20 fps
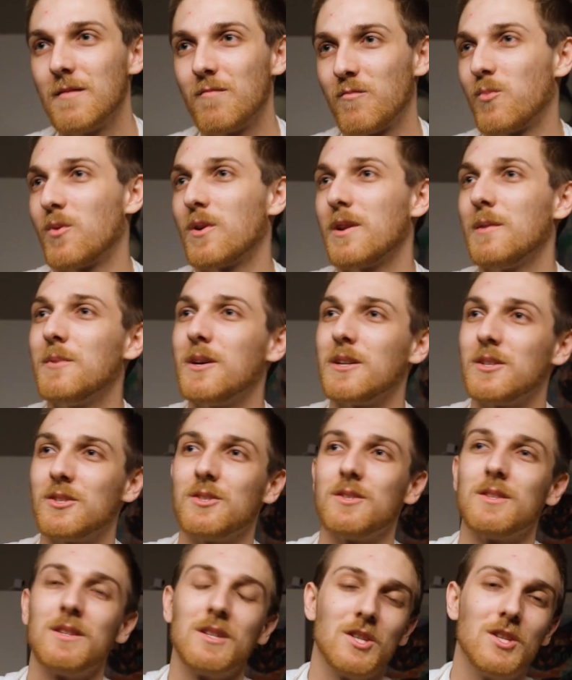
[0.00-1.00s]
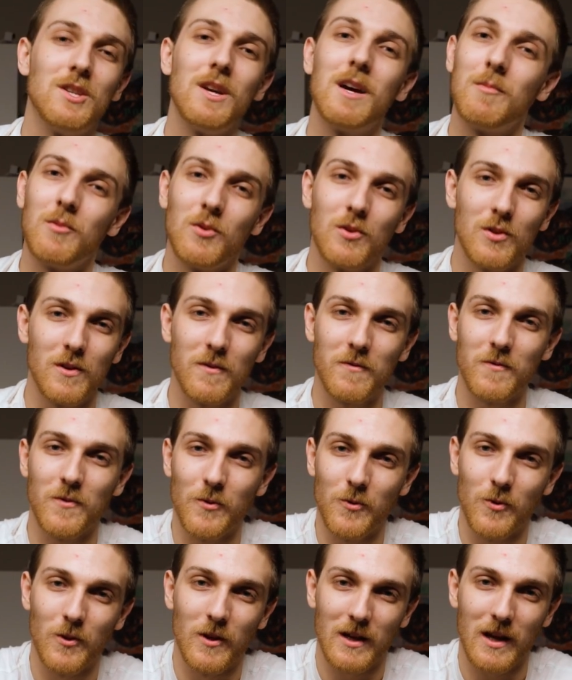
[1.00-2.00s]
pretty much double the
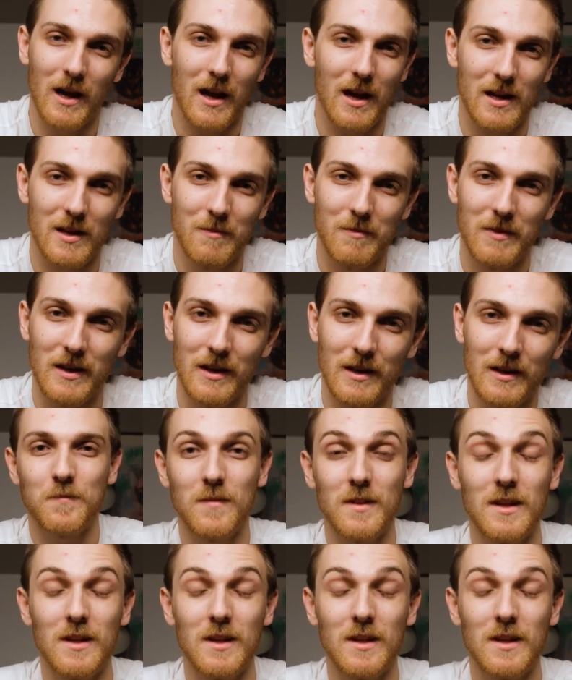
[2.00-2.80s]
fuel economy.